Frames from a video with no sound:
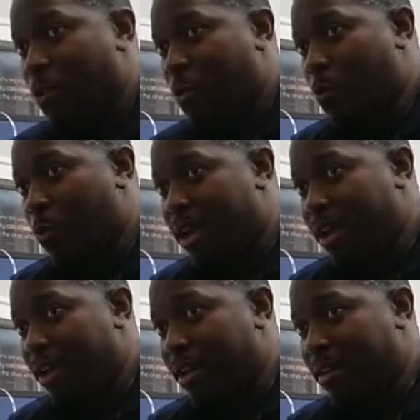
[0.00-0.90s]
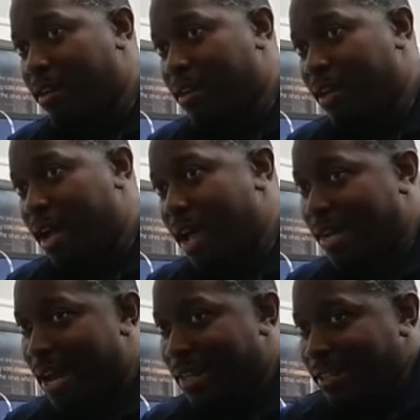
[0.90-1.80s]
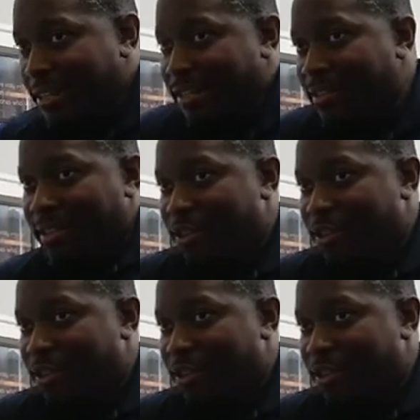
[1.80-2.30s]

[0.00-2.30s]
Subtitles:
where I kind of get,